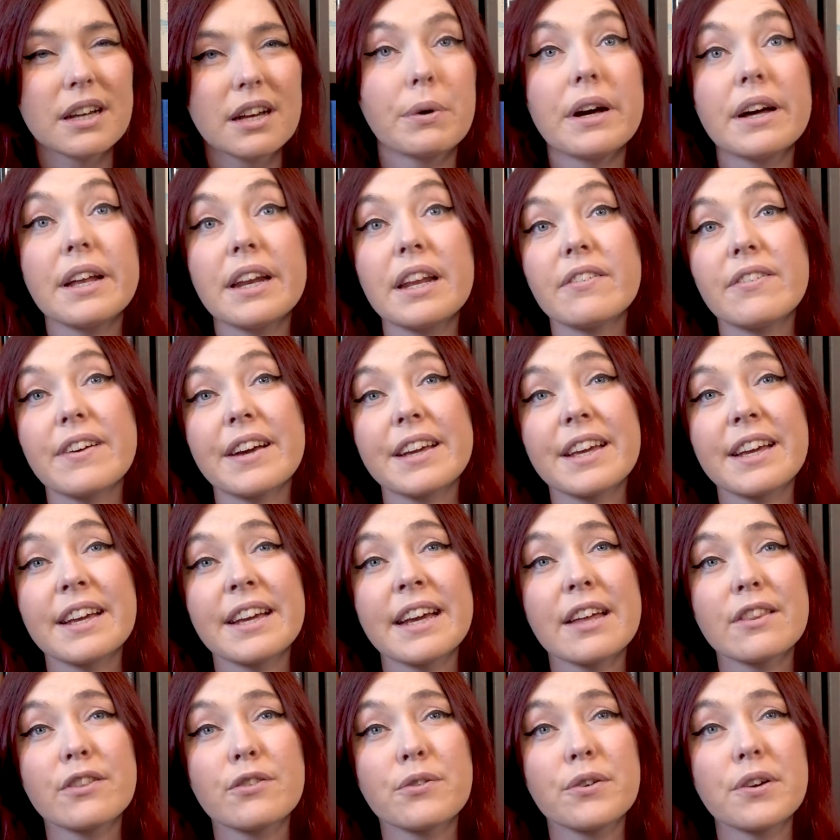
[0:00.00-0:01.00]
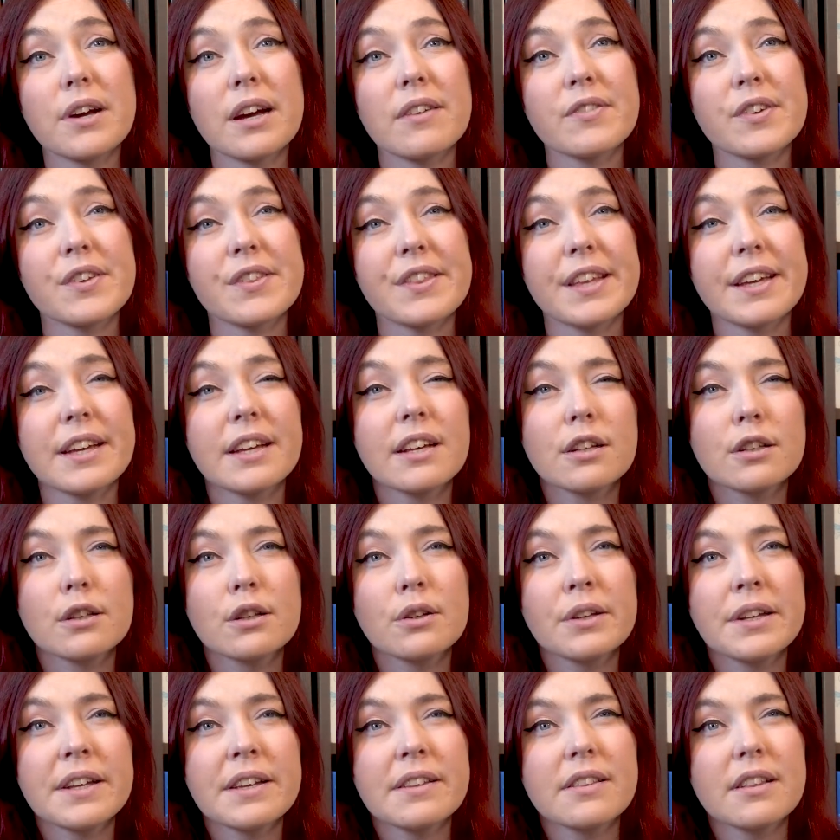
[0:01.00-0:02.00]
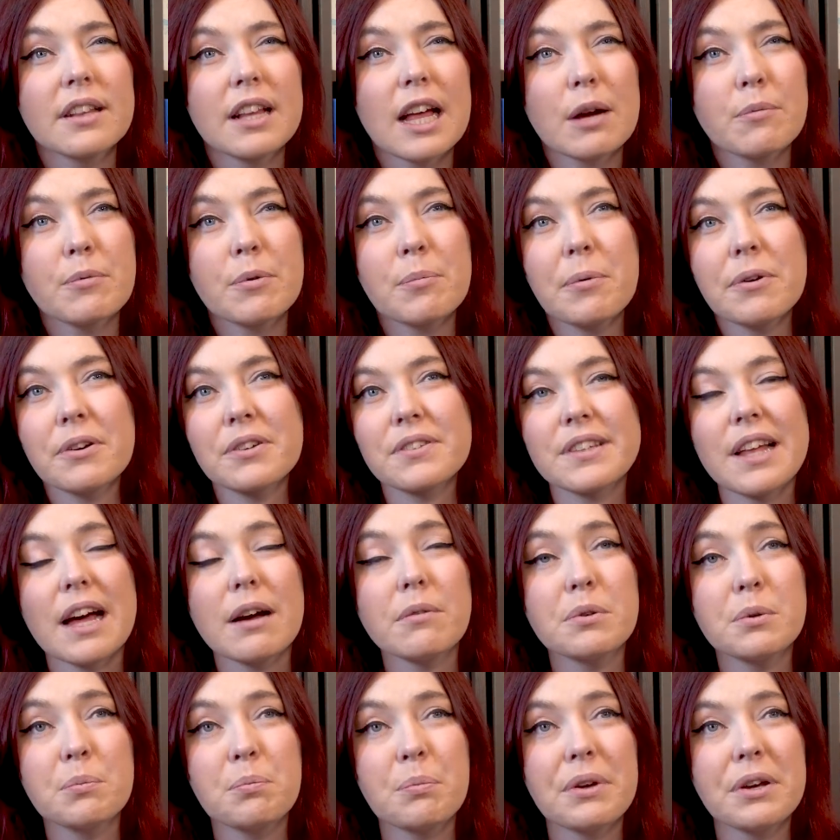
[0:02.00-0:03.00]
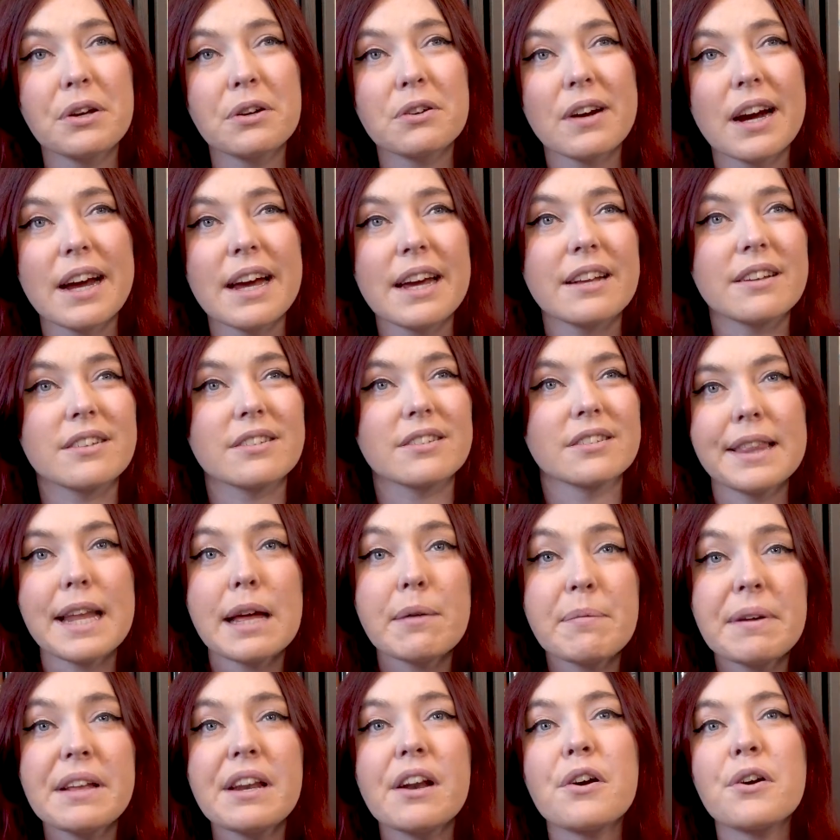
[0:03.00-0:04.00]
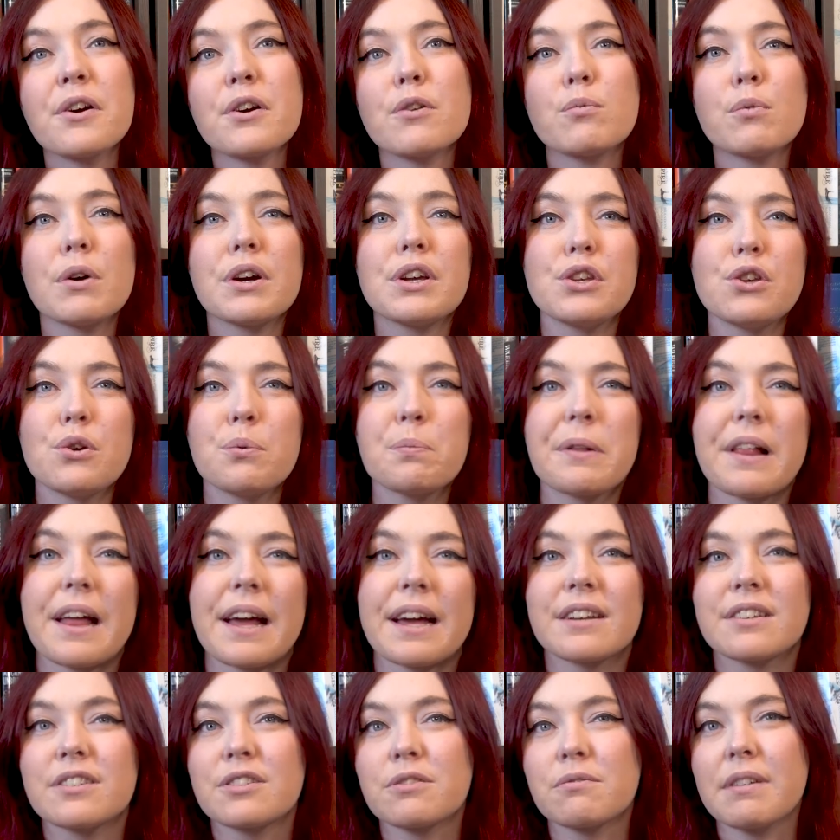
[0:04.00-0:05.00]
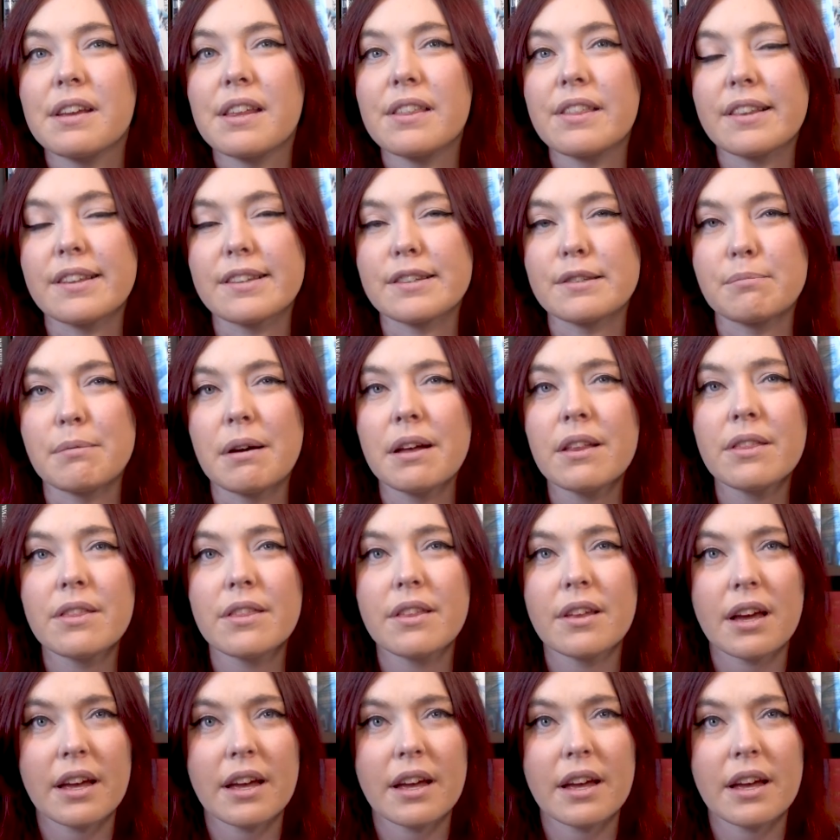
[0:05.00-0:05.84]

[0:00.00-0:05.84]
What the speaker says: But if I can get through everything, including the library books, that would be great. Let me know what you plan to read this month.